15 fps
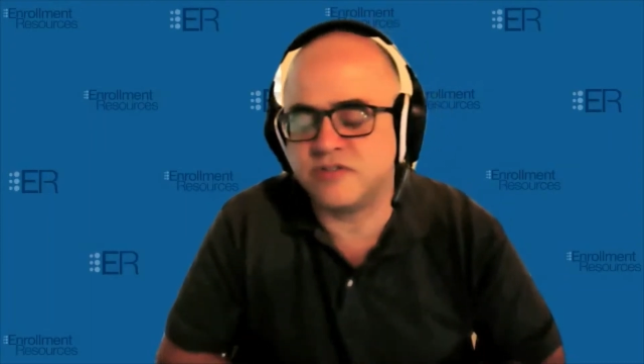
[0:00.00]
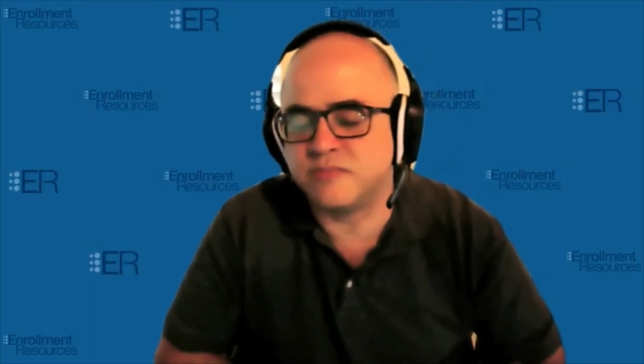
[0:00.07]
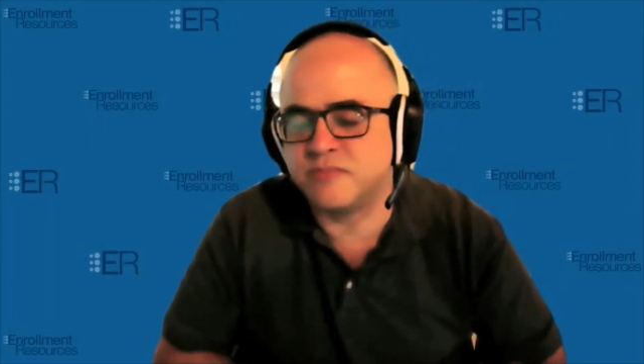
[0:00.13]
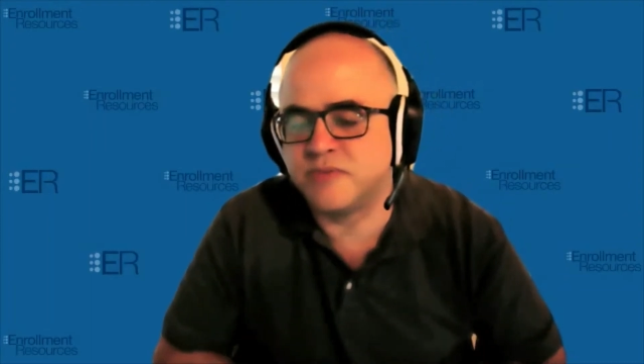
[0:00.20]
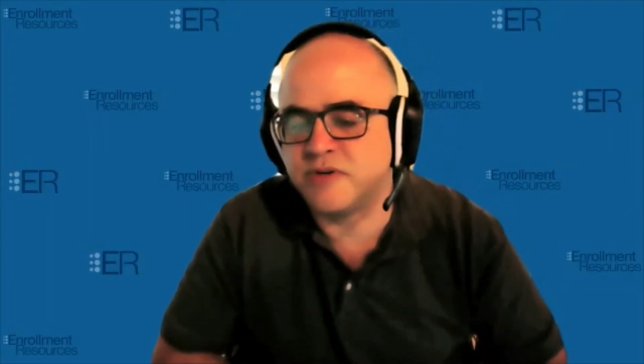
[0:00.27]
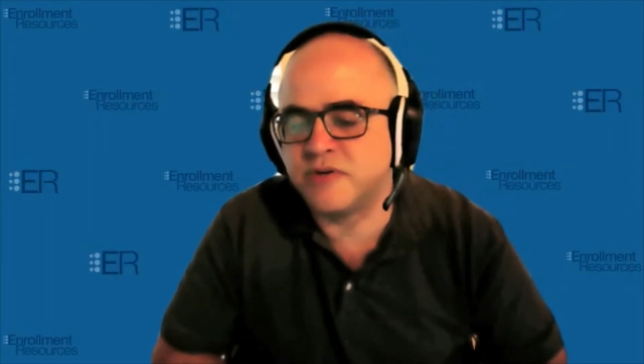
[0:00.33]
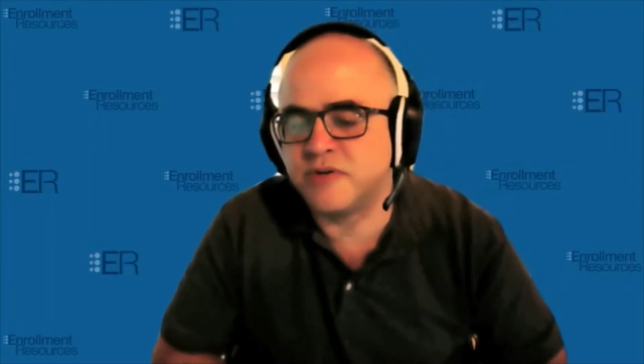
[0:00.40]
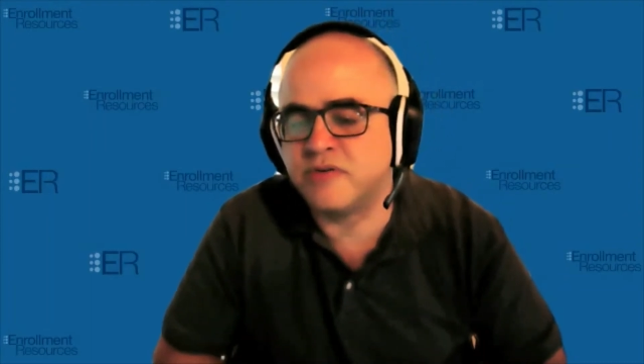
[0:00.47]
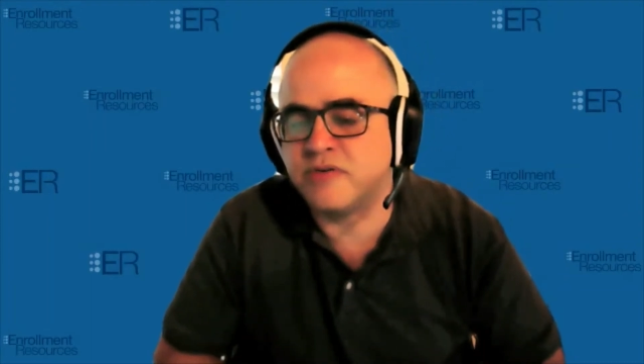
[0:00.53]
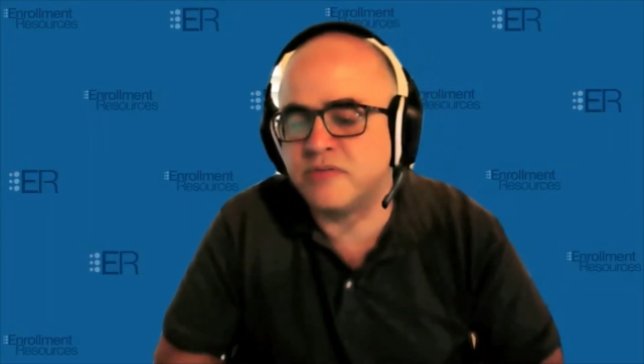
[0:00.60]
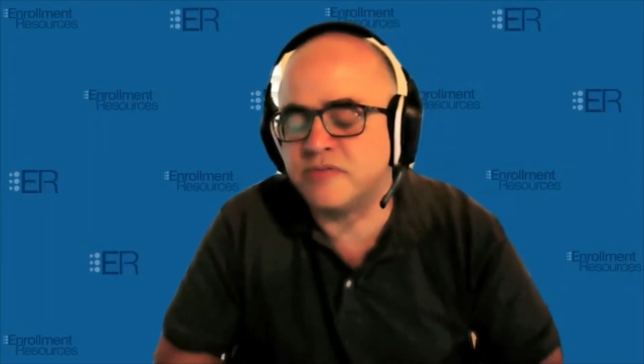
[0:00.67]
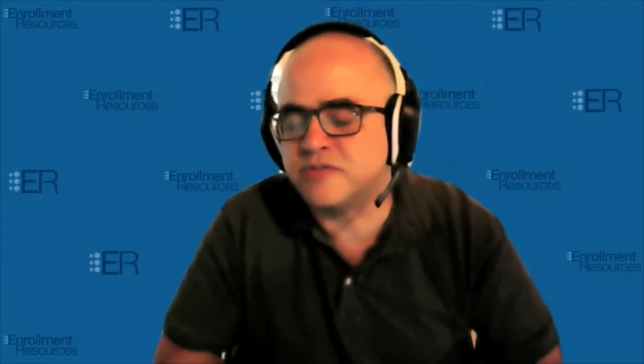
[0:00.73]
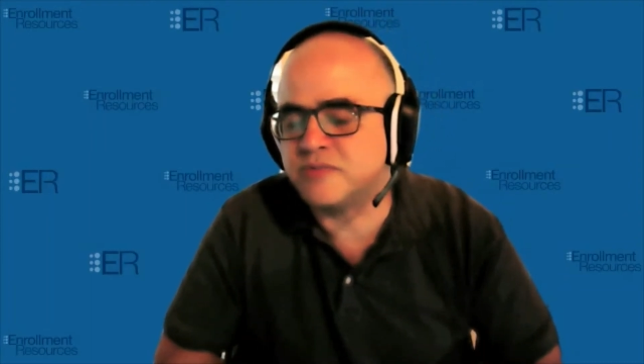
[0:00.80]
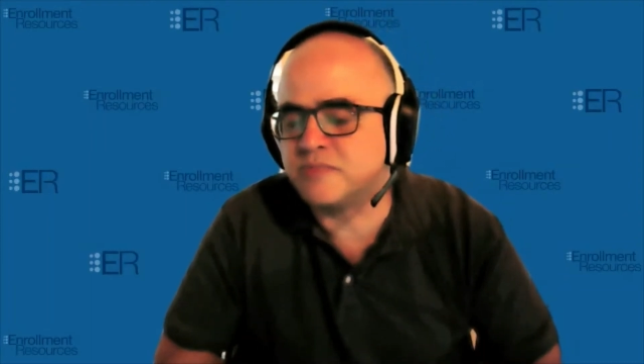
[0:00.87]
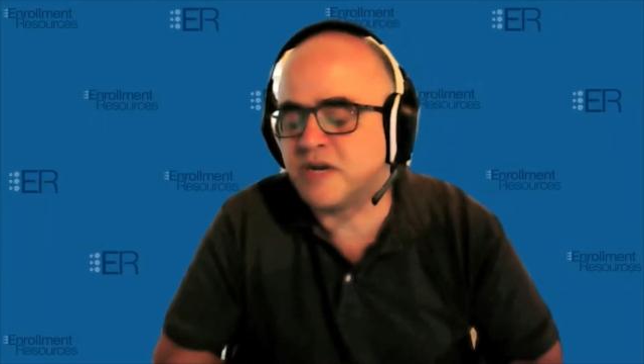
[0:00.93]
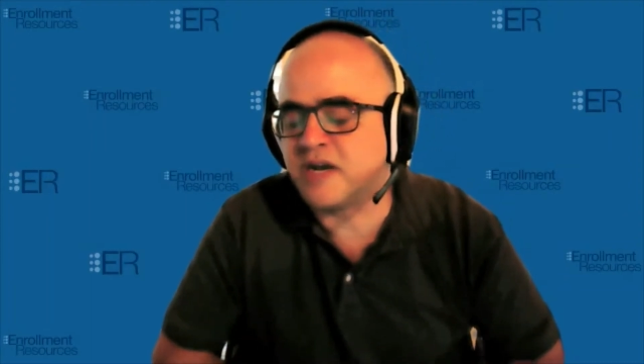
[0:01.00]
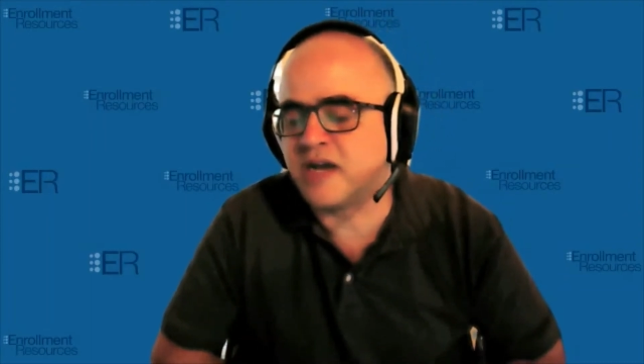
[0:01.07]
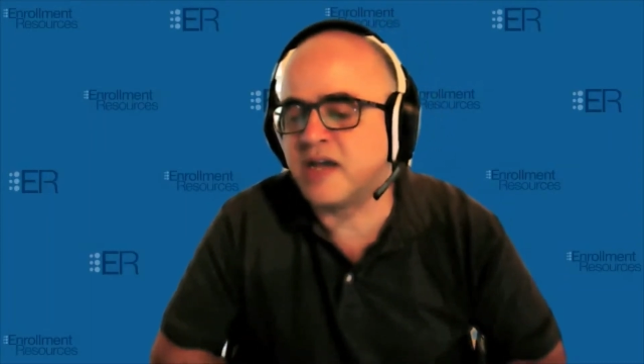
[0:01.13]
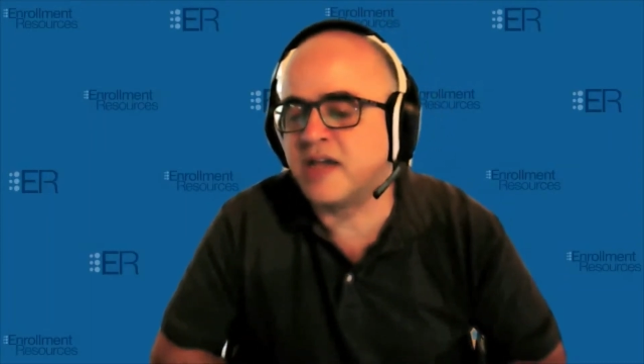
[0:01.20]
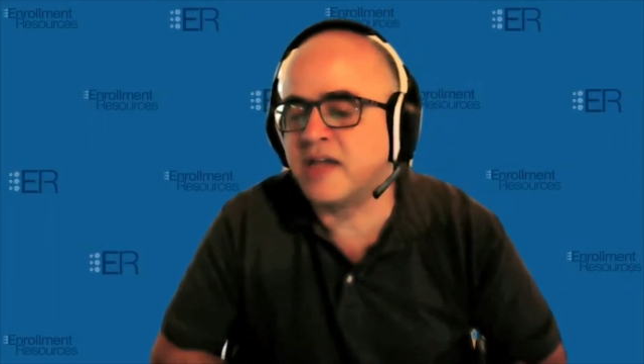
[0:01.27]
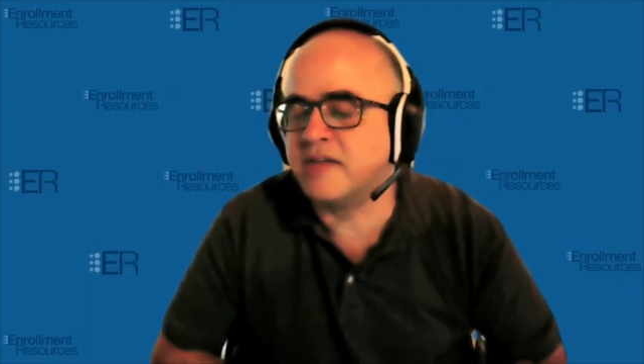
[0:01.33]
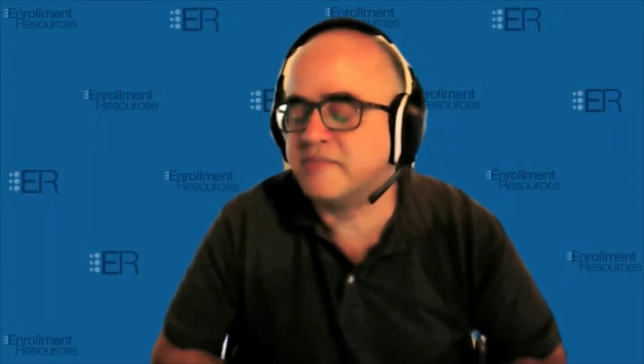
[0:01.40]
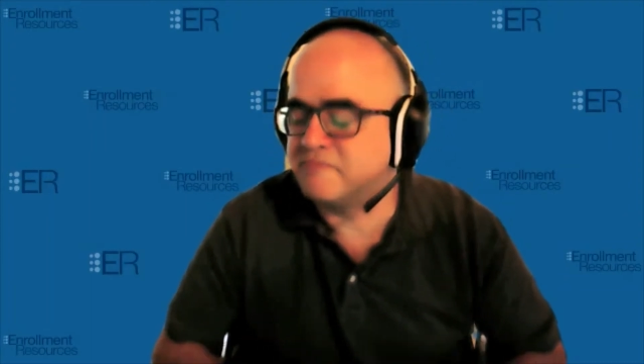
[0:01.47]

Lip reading: imposed by